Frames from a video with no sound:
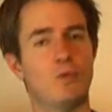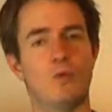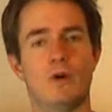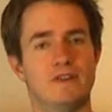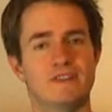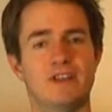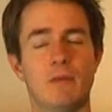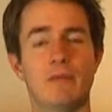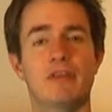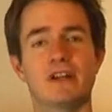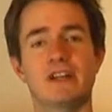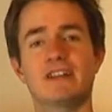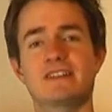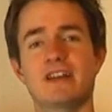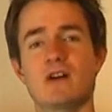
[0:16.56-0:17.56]
something
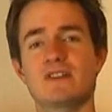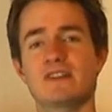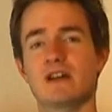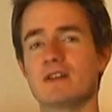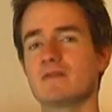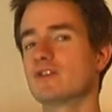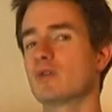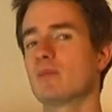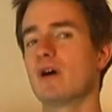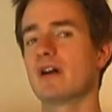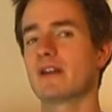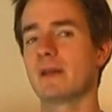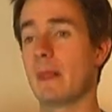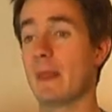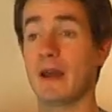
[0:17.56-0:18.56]
that's outside of your
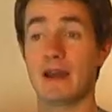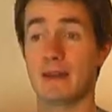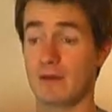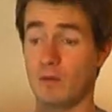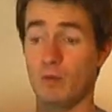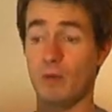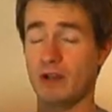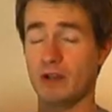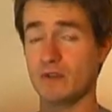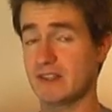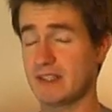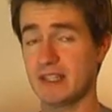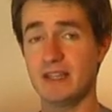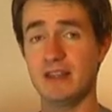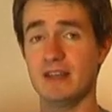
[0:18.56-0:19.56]
body. And when you
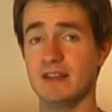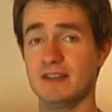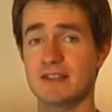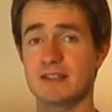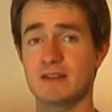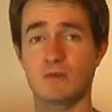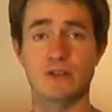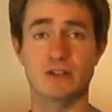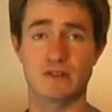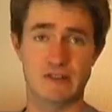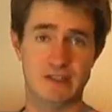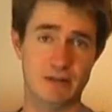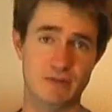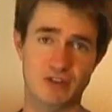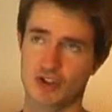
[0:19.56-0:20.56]
see this, when you
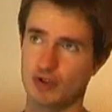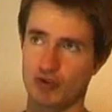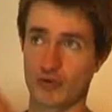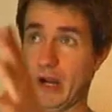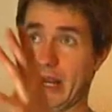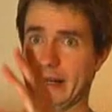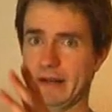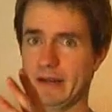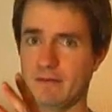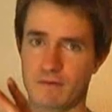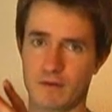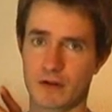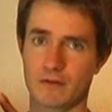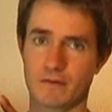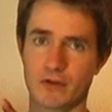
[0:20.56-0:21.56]
see Mr. Dragon in
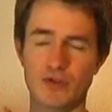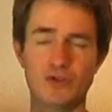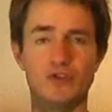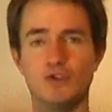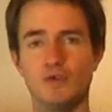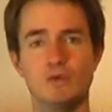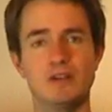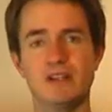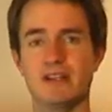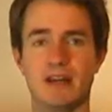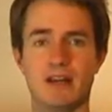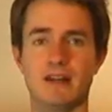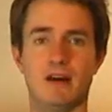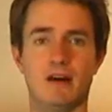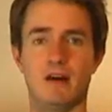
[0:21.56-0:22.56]
front of you, you will
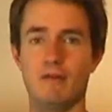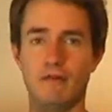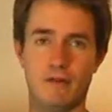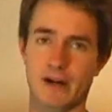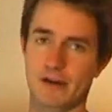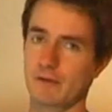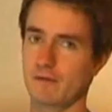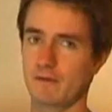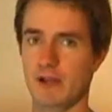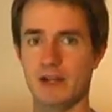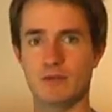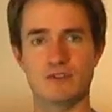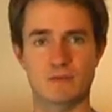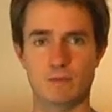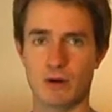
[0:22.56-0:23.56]
get a fight or
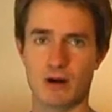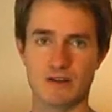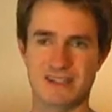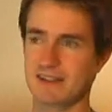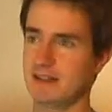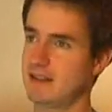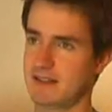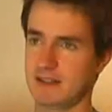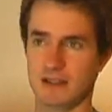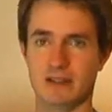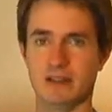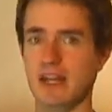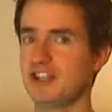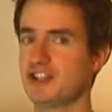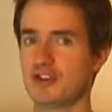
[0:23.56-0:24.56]
flight response, and that's
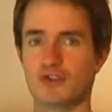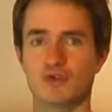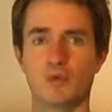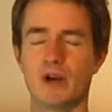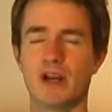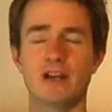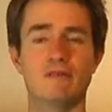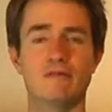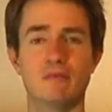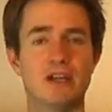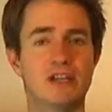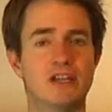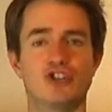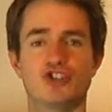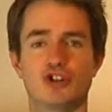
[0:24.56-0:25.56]
nature's way of
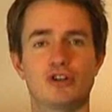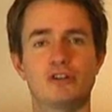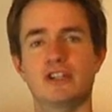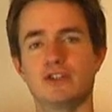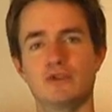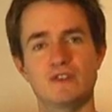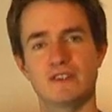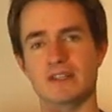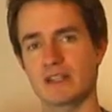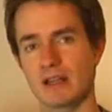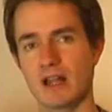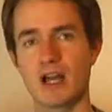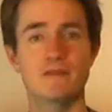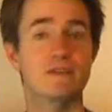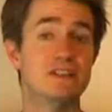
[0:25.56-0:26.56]
making sure that you stay
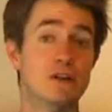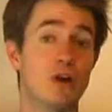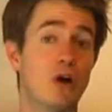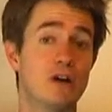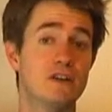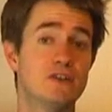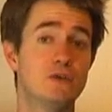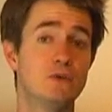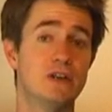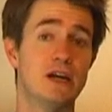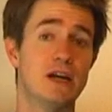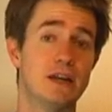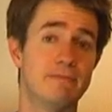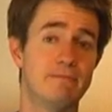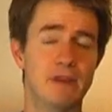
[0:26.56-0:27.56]
alive as long as you can.